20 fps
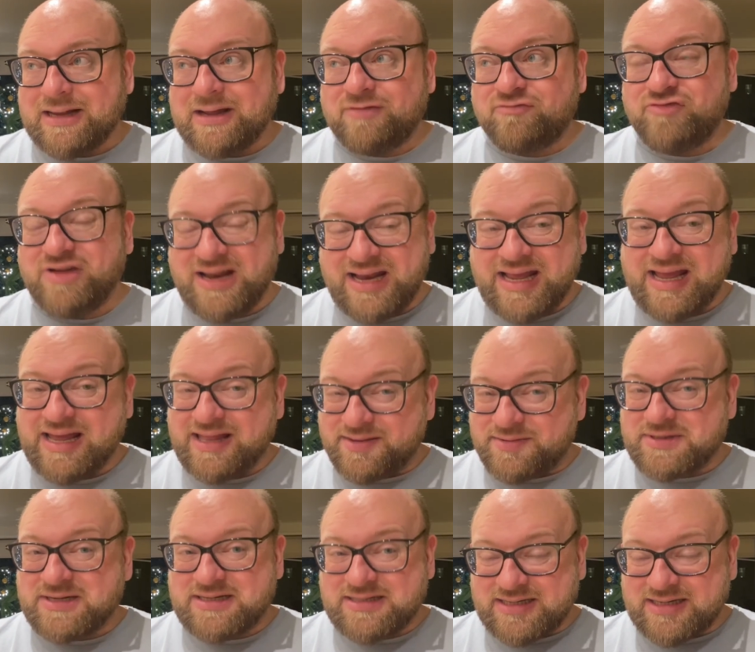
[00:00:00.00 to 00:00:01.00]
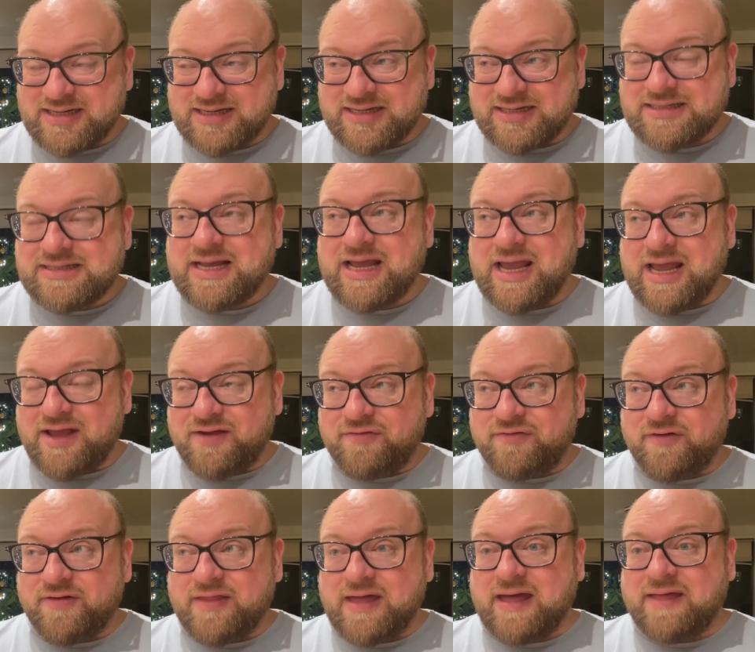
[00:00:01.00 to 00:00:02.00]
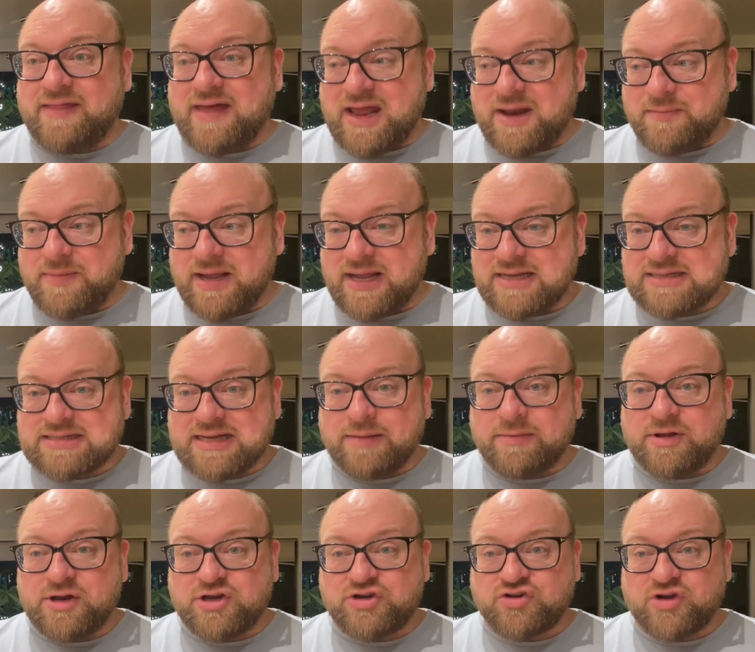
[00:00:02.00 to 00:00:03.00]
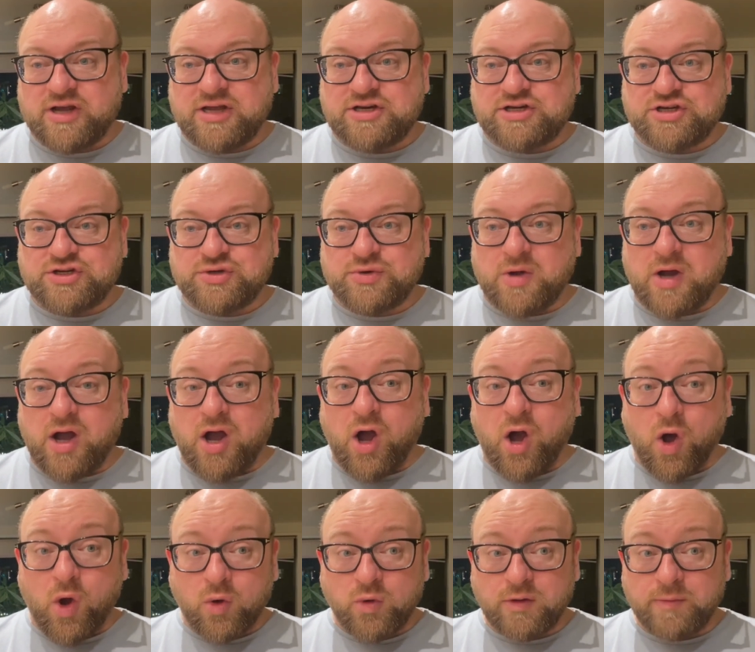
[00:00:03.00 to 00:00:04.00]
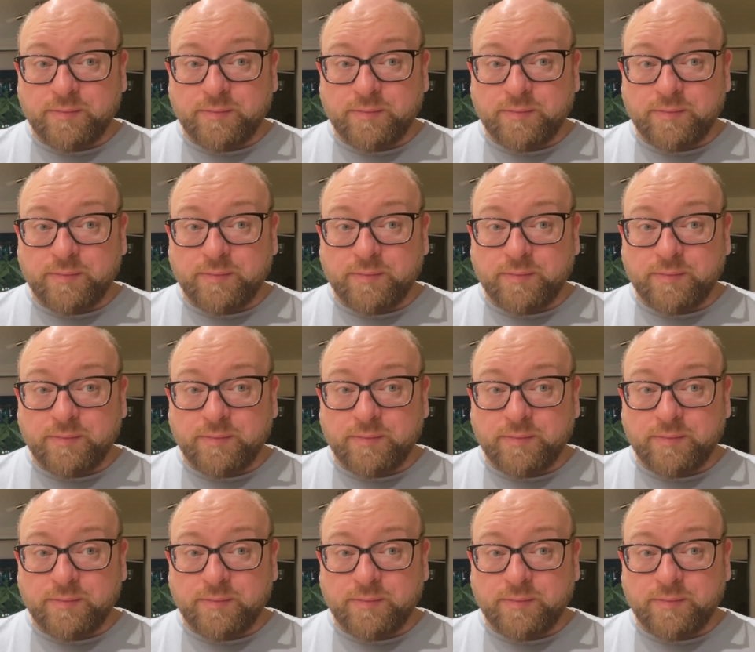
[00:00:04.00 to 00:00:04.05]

really get them done tonight. If that then means I'm going to try and do a whole